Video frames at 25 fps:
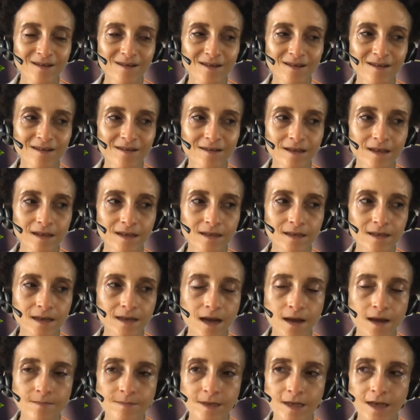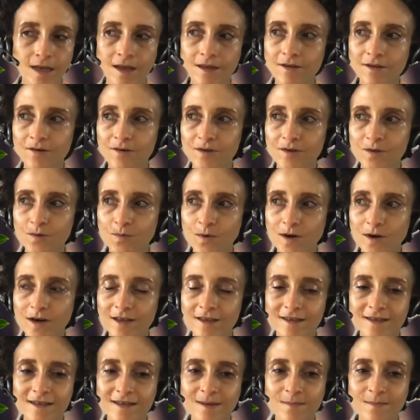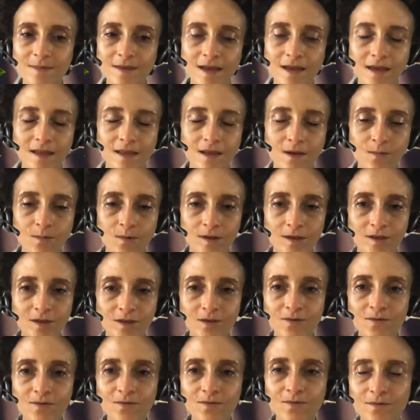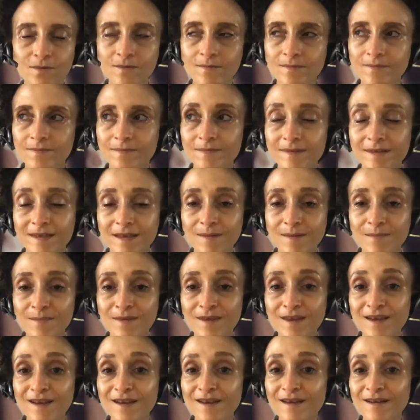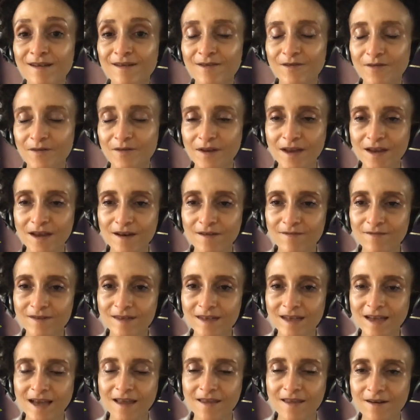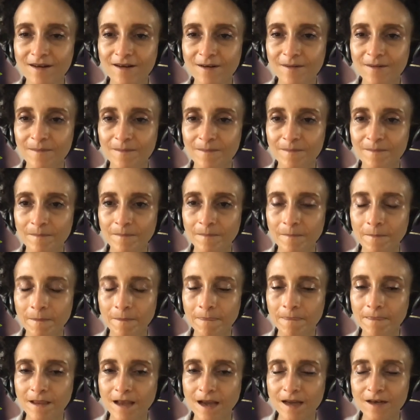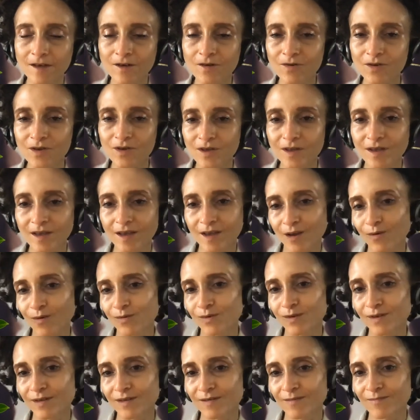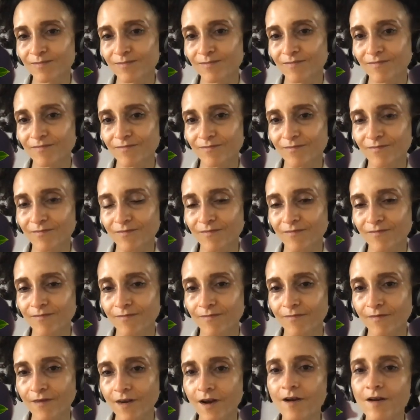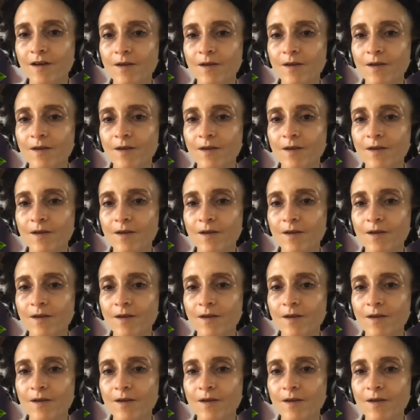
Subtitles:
this time together is worth something and that we'll do something creative together. And usually it goes very